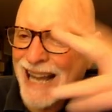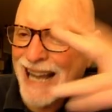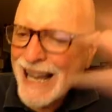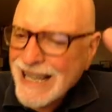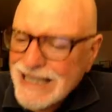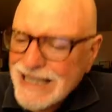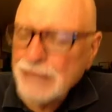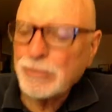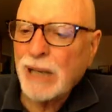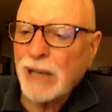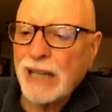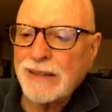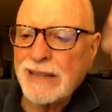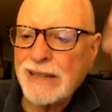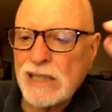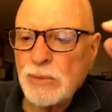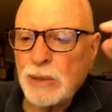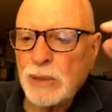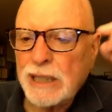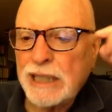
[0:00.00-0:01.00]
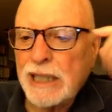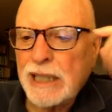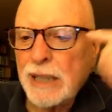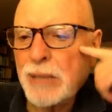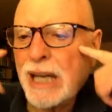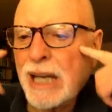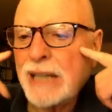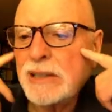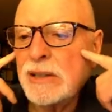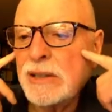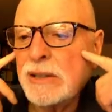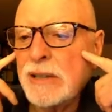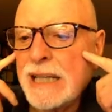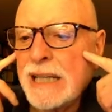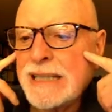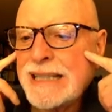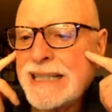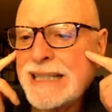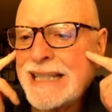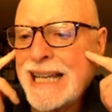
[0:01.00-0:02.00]
asked about this when he came back to the
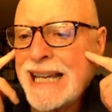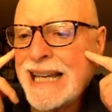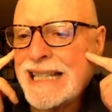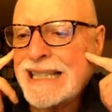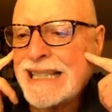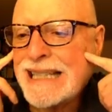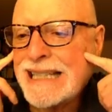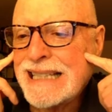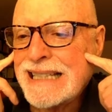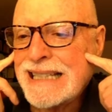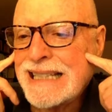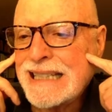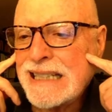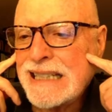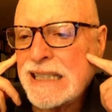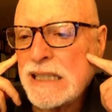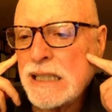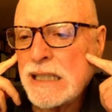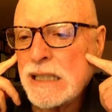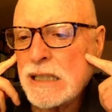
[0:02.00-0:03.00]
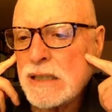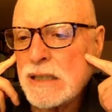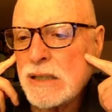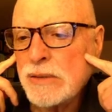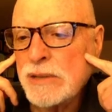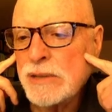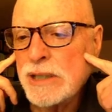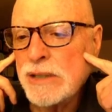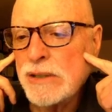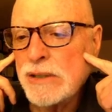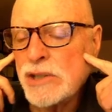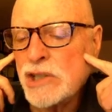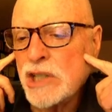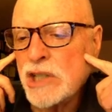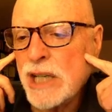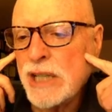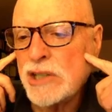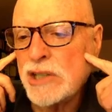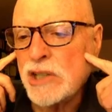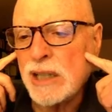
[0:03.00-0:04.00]
United States. He said, so he's
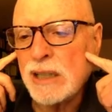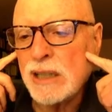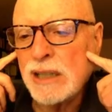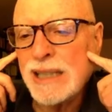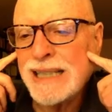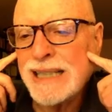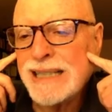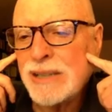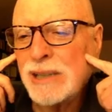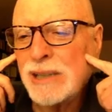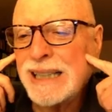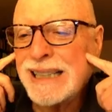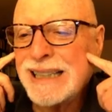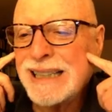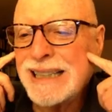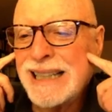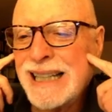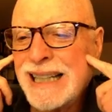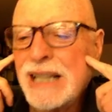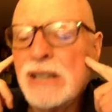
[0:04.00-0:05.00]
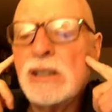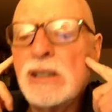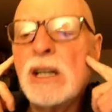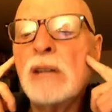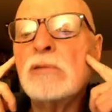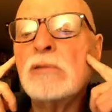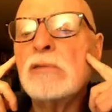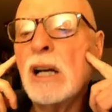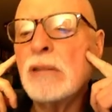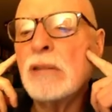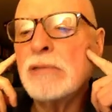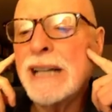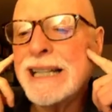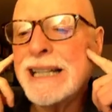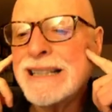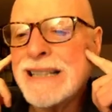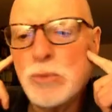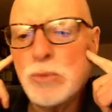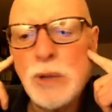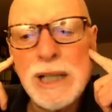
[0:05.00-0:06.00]
changing. And Lenin said, well, and uh, uh,
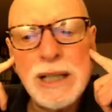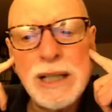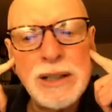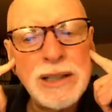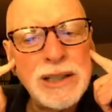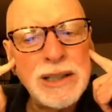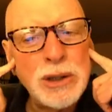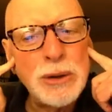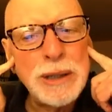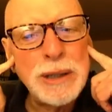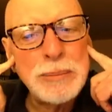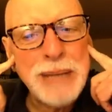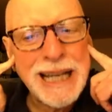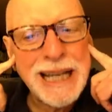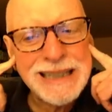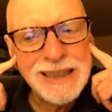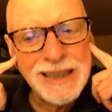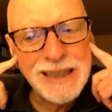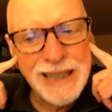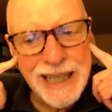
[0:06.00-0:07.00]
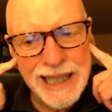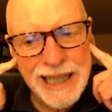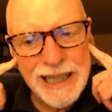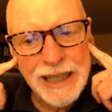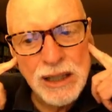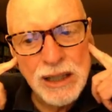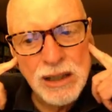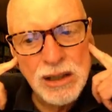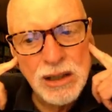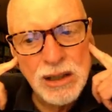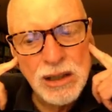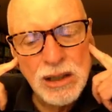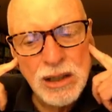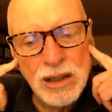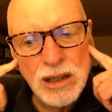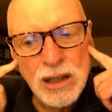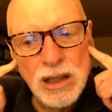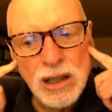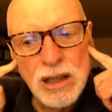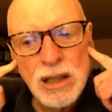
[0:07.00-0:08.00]
Reagan said, well, they're going back to Lenin.
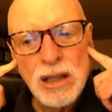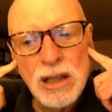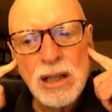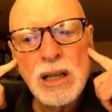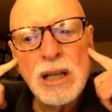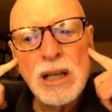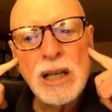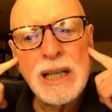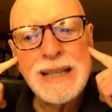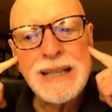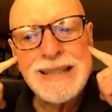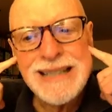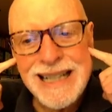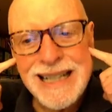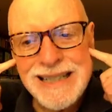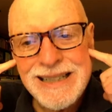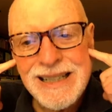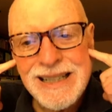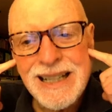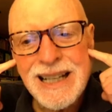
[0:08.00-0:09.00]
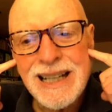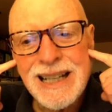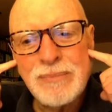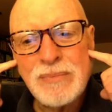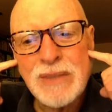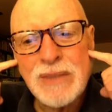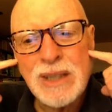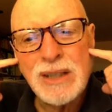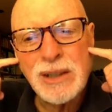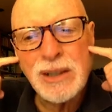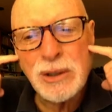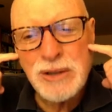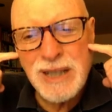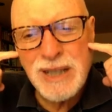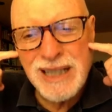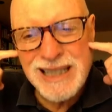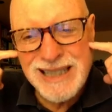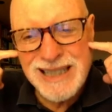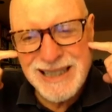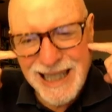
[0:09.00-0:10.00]
He said, um, you know,
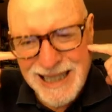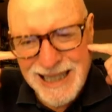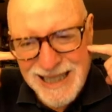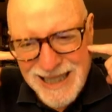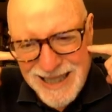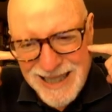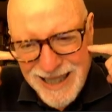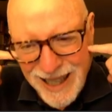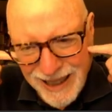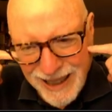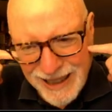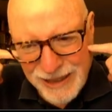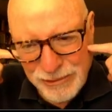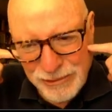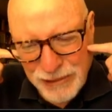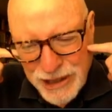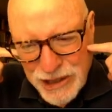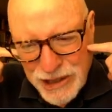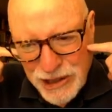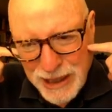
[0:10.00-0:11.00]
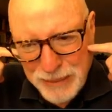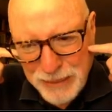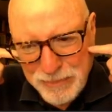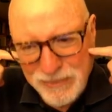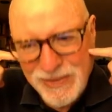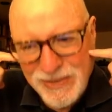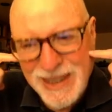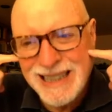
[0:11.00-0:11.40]
it's not a Stalin regime.